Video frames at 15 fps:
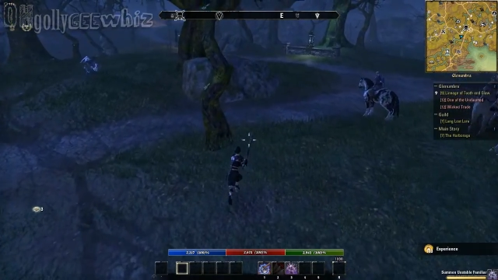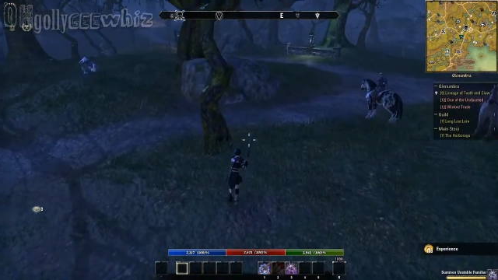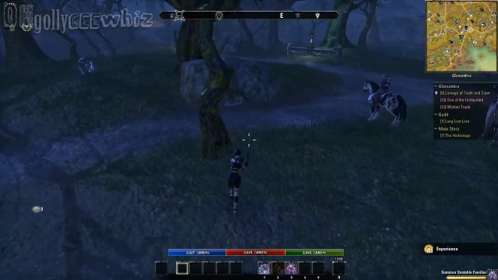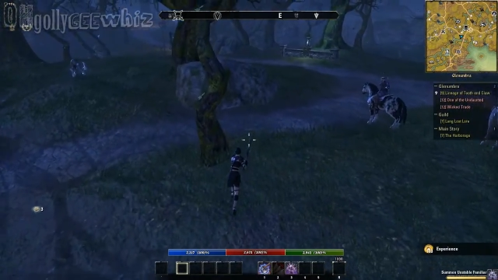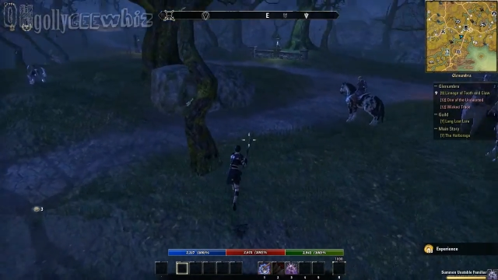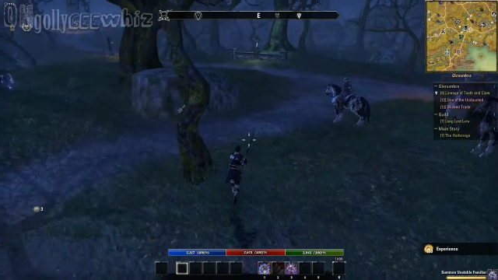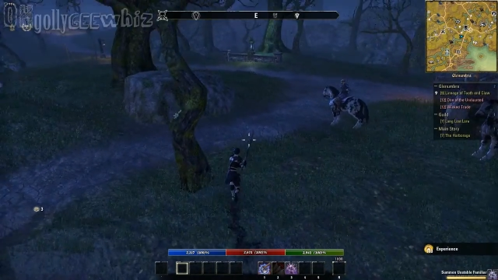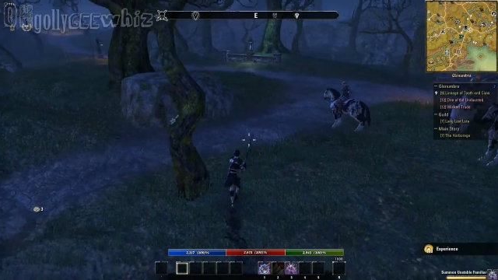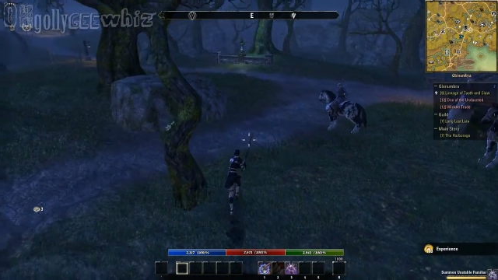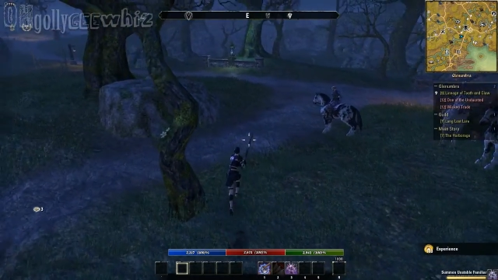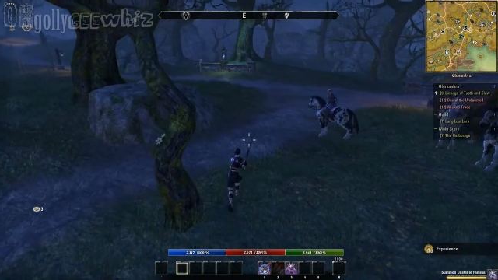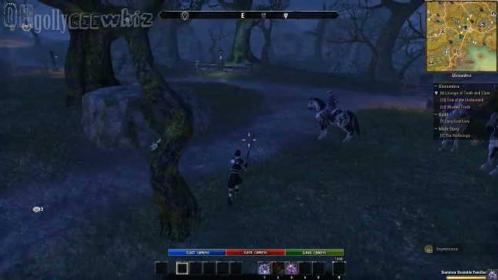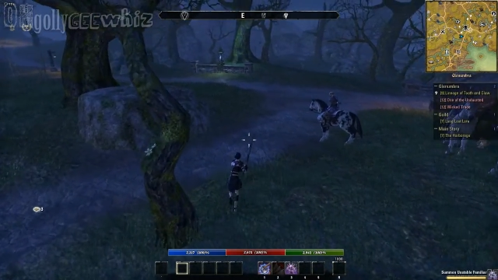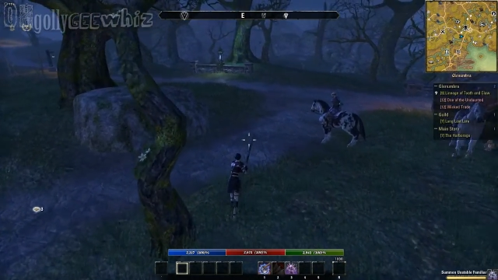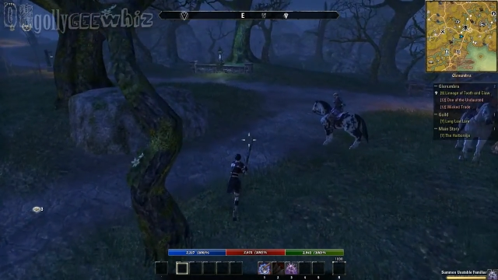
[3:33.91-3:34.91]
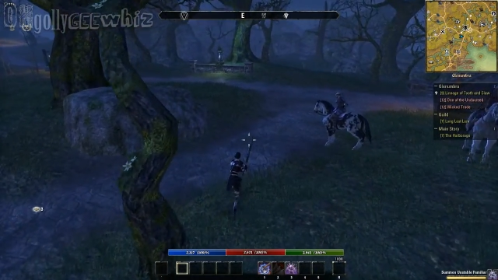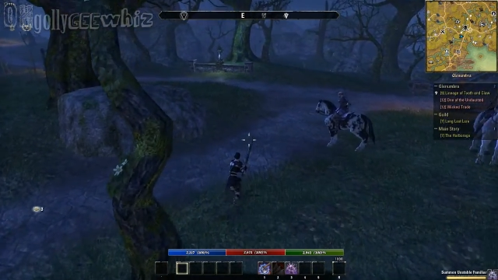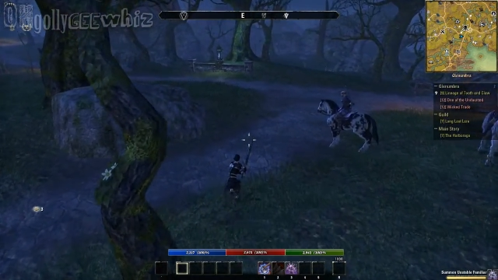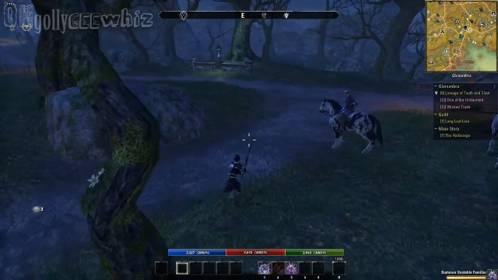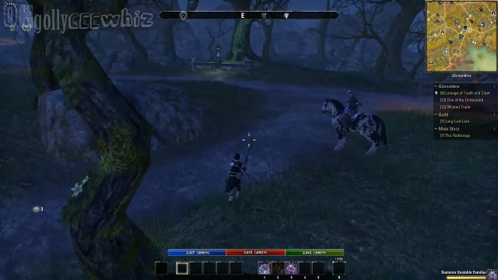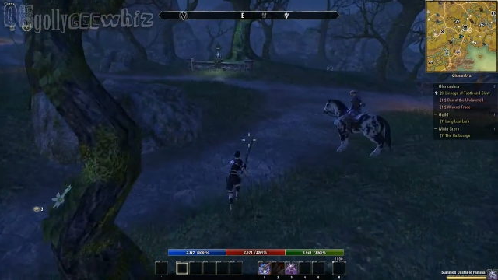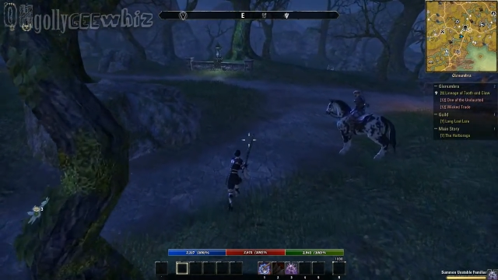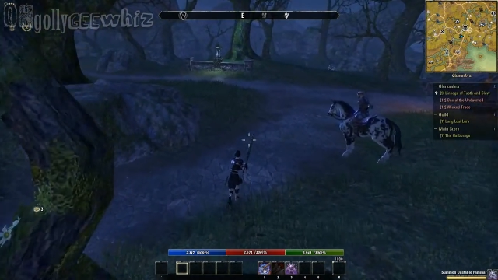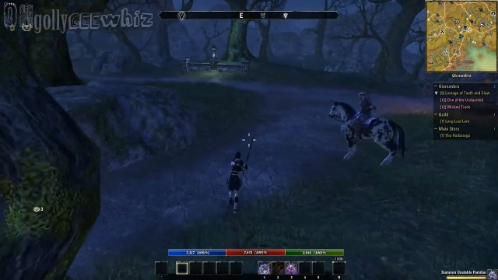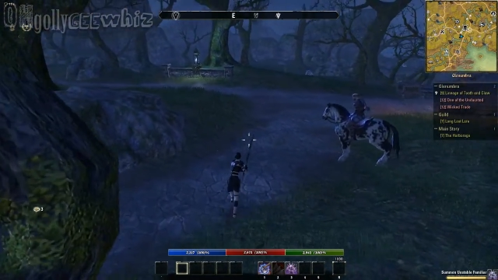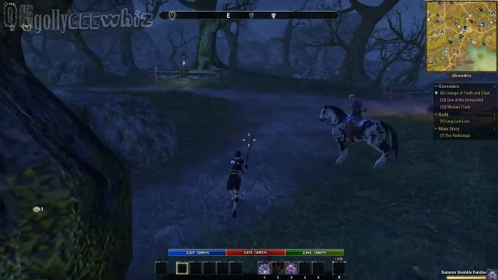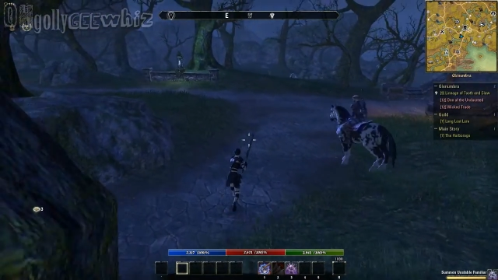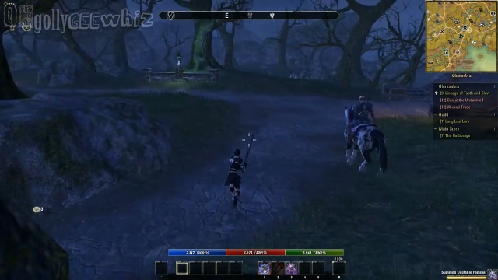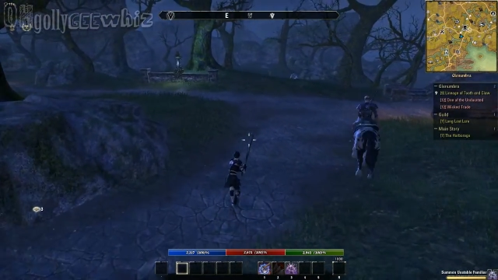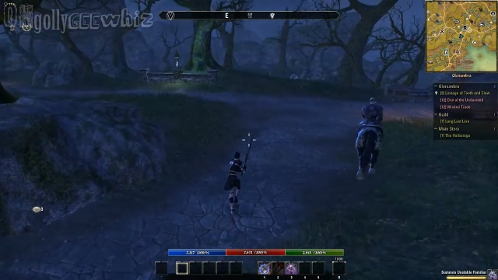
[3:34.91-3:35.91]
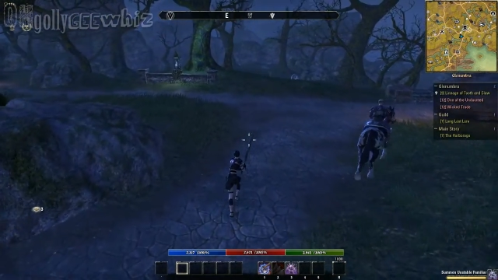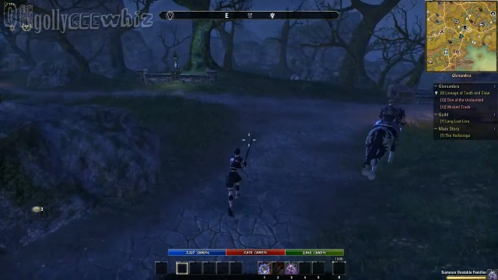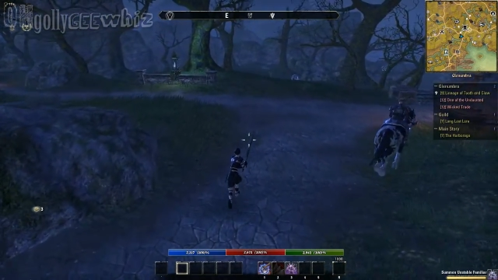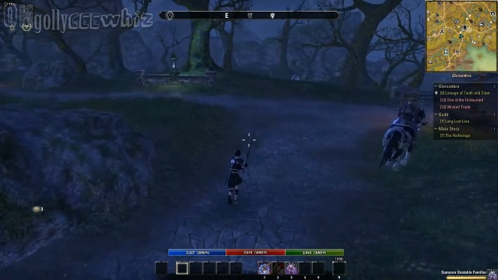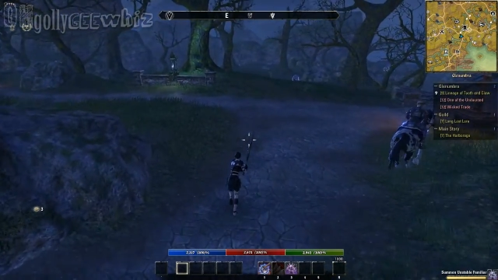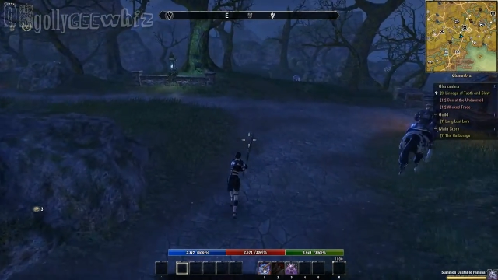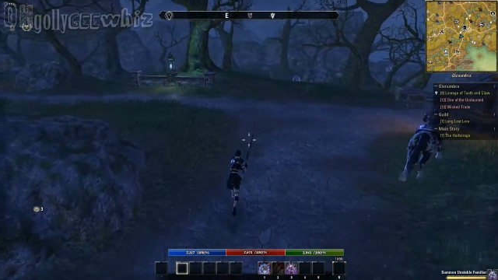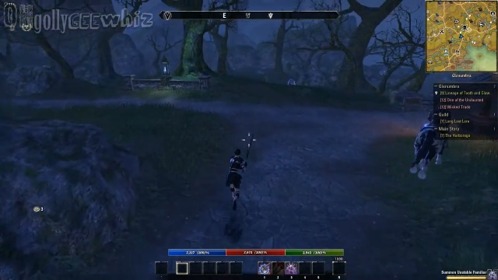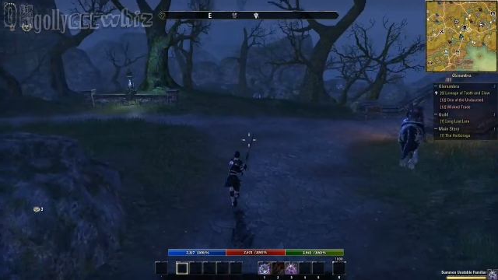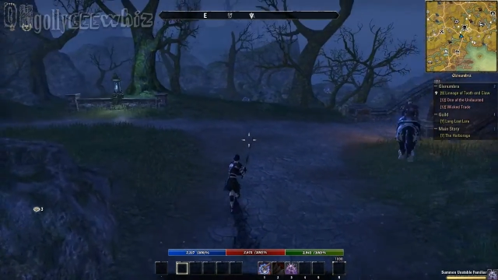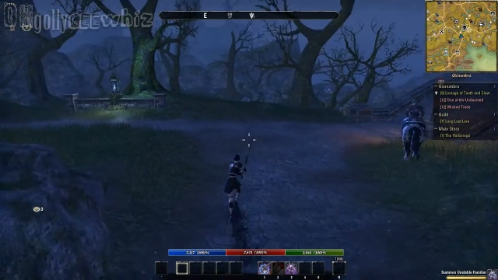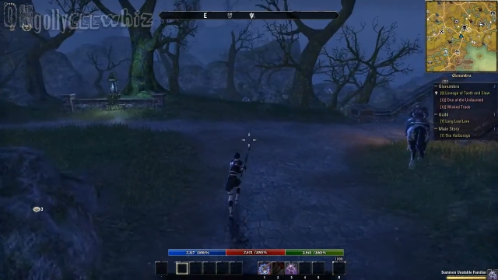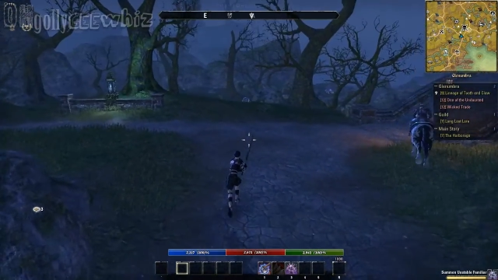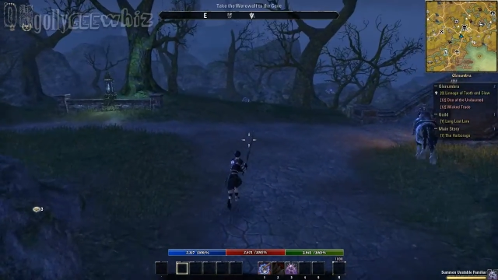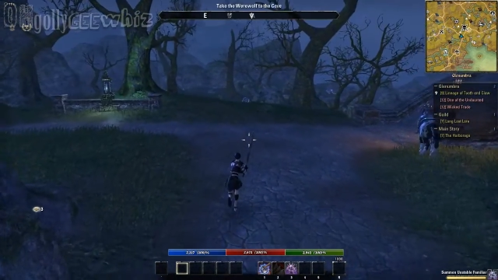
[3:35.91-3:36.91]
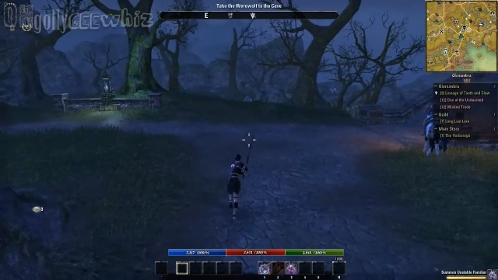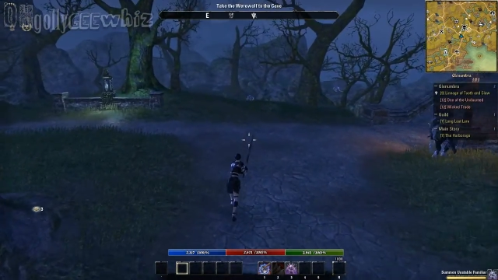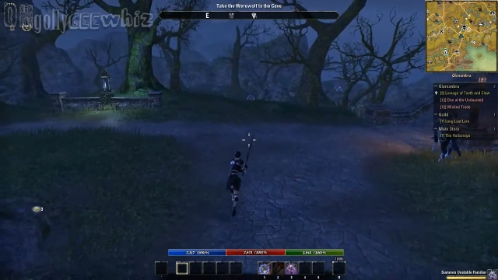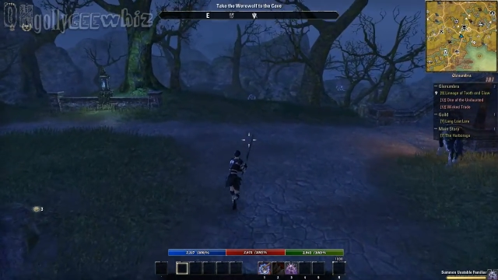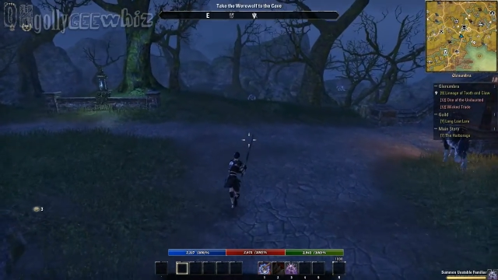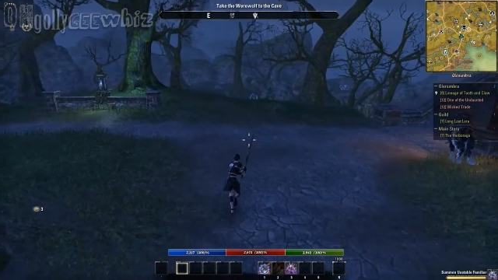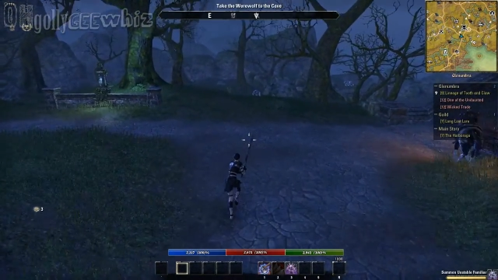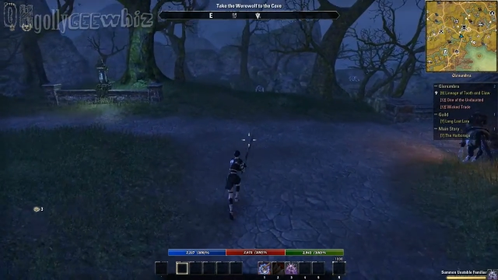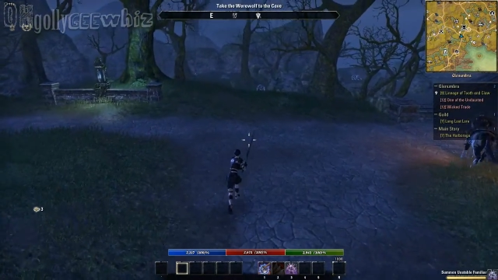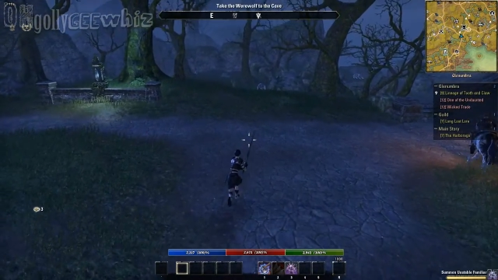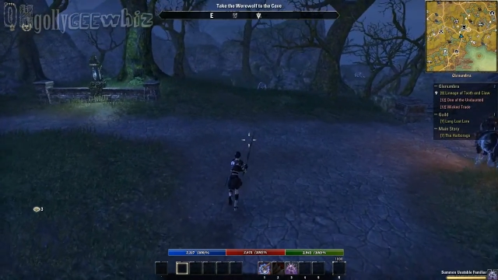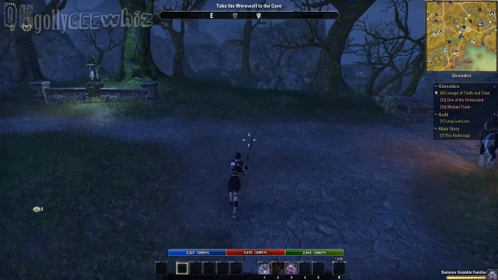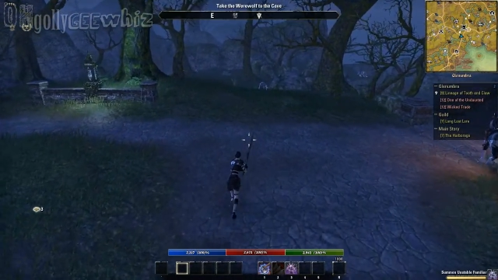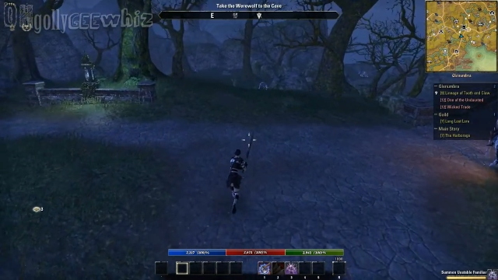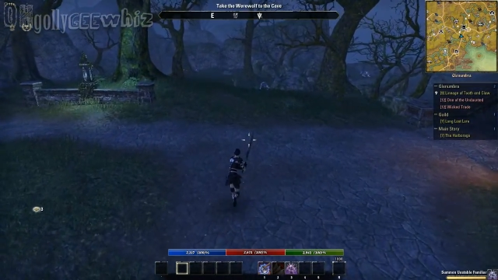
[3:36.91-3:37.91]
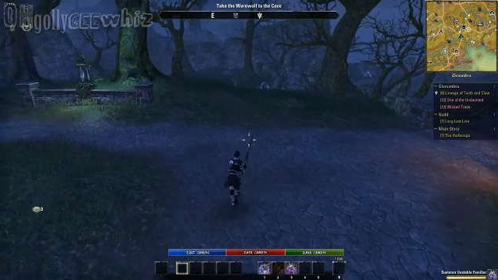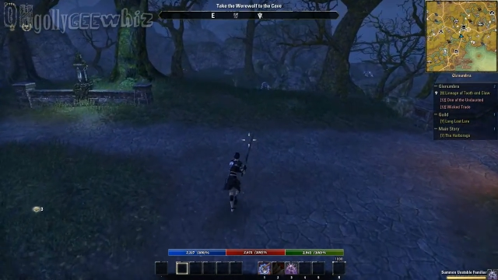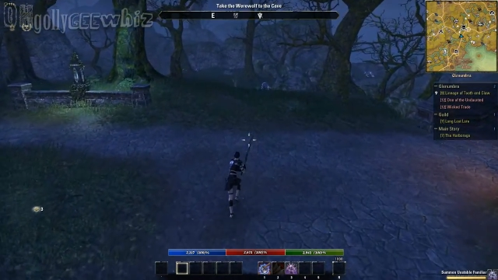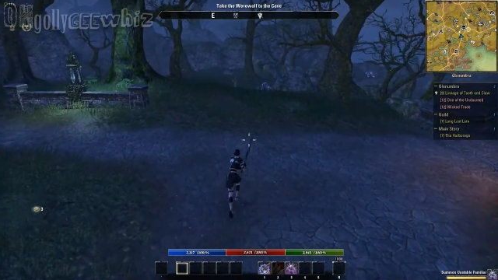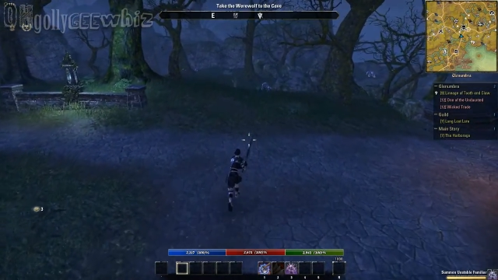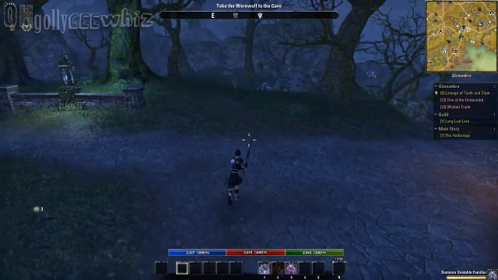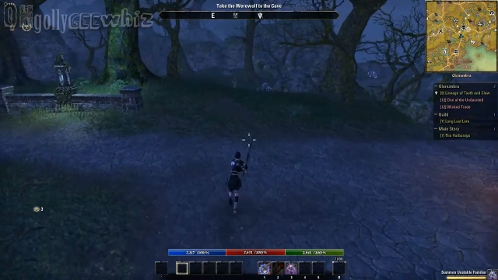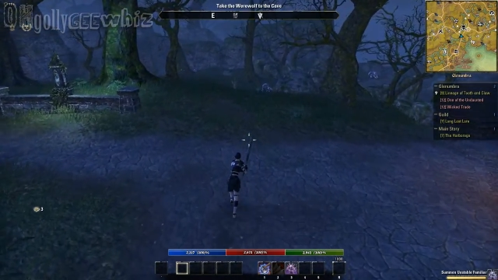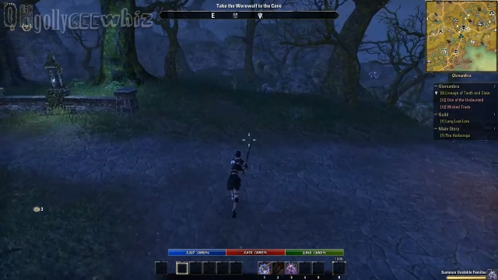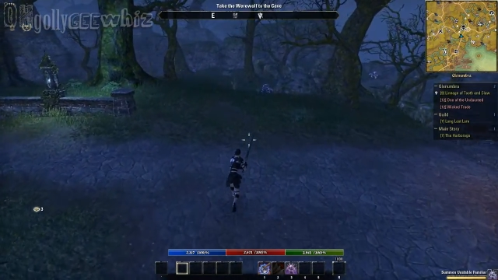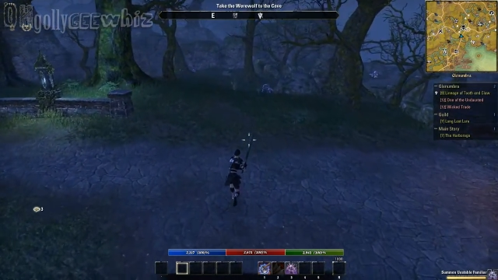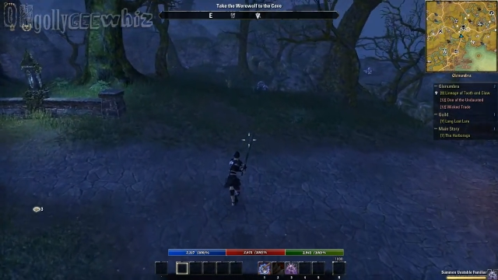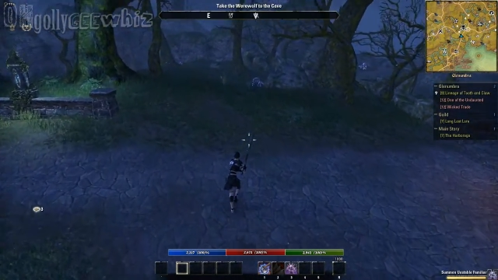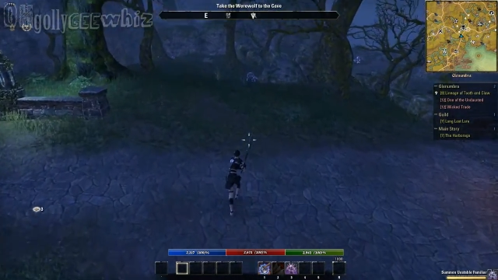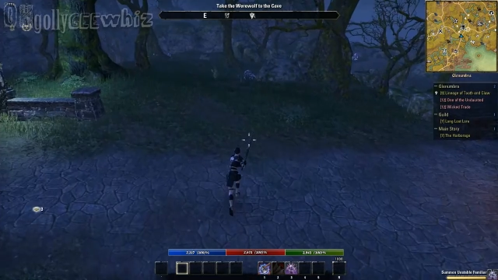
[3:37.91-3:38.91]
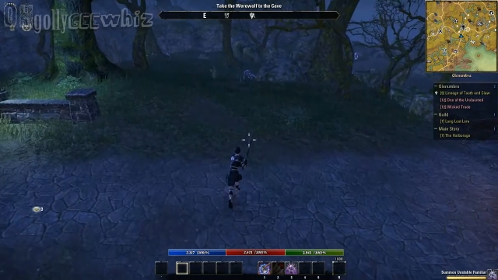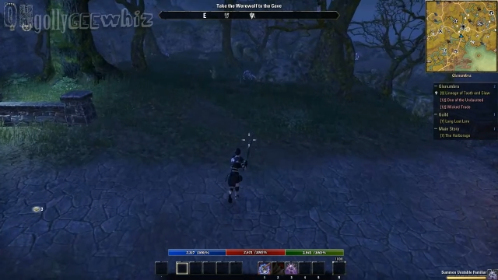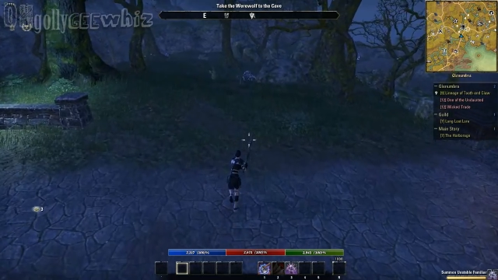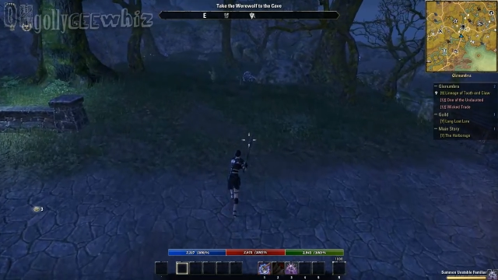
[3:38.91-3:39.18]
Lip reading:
(no speaker visible)